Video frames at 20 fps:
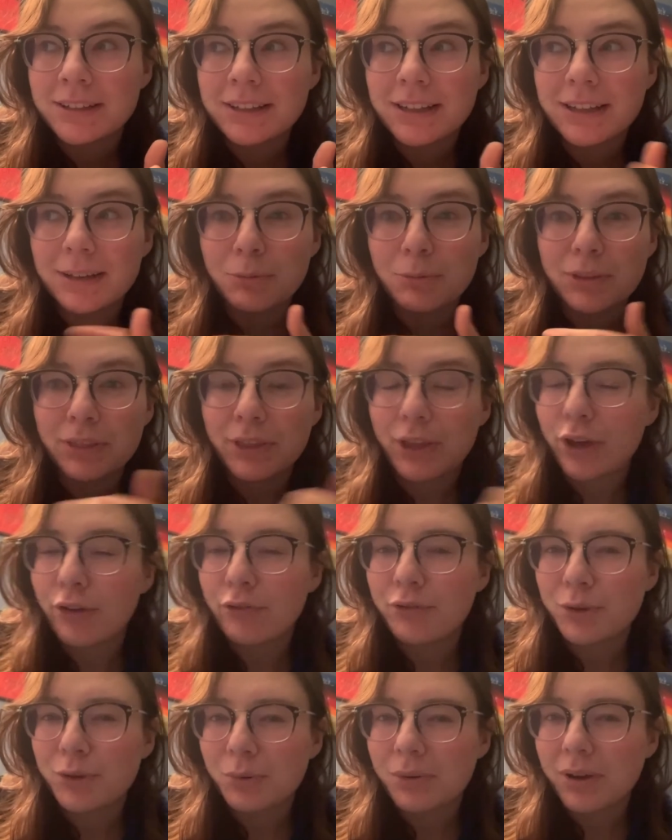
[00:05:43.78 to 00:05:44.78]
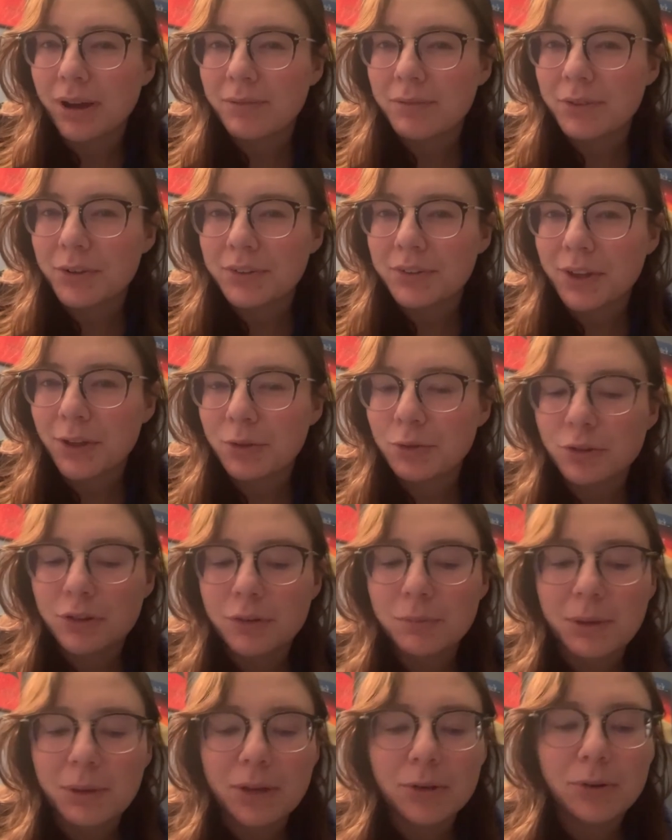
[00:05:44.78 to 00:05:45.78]
with like a few conversations
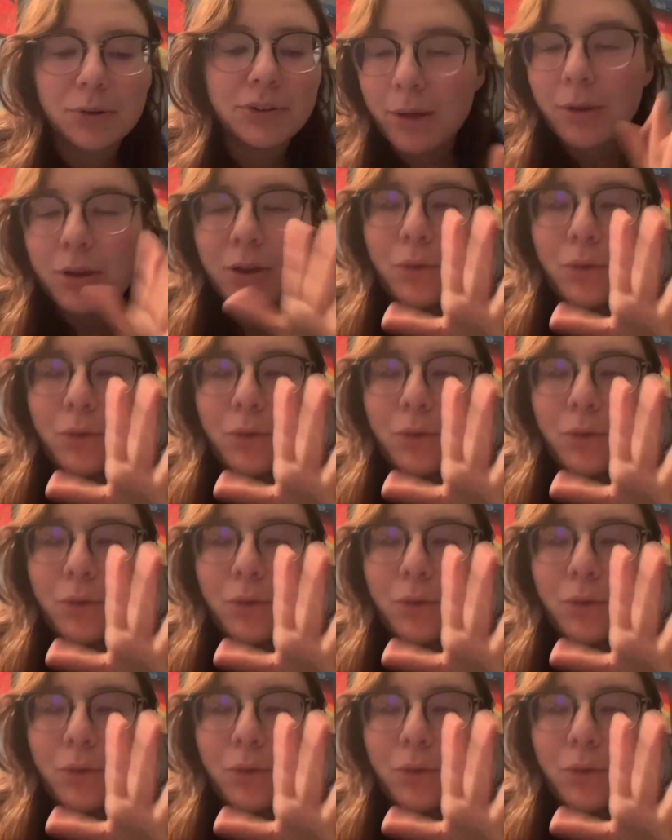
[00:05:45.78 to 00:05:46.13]
mingled.